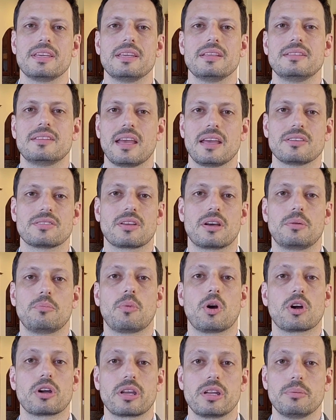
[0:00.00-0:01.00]
the days on
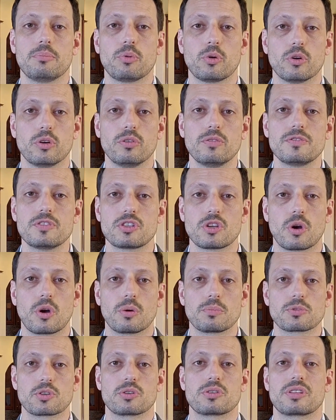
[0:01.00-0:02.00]
market improved, so
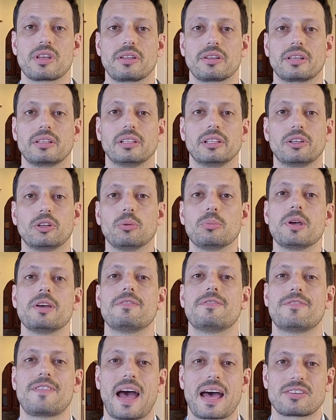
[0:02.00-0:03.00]
homes are selling a little
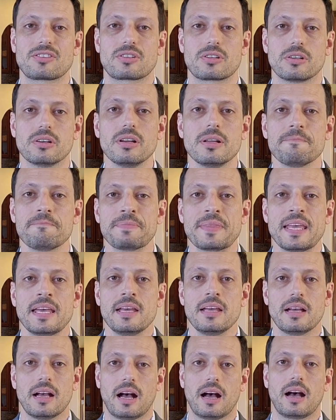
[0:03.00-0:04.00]
bit faster.
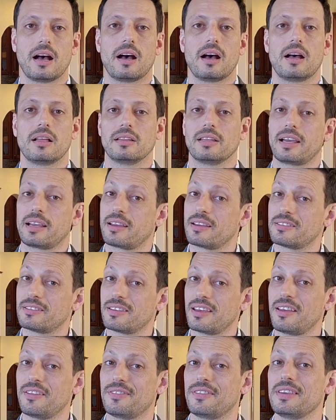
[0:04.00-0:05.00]
Like I
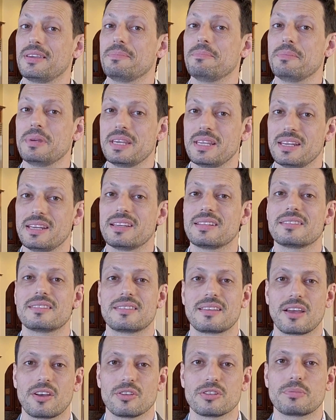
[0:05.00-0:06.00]
said, the median
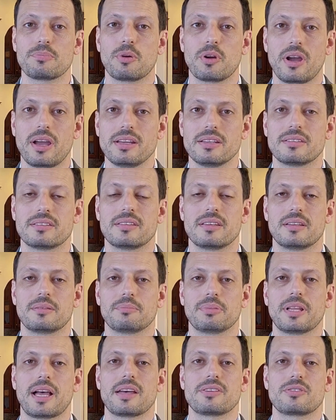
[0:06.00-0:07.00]
sales price
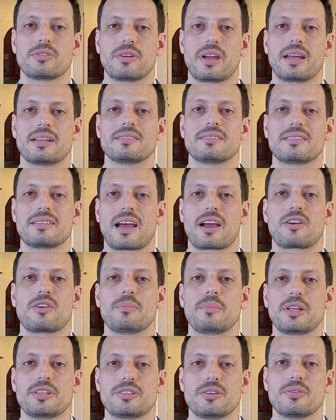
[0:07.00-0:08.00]
in Placer and
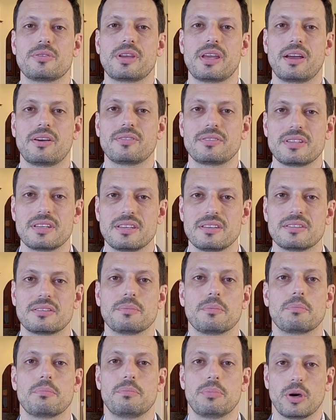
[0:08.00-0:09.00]
Sacramento
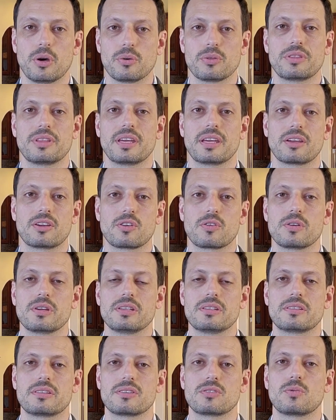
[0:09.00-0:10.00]
counties both
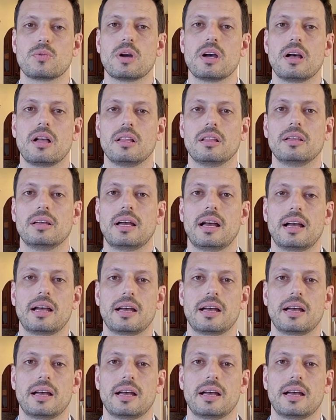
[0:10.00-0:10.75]
increased as well.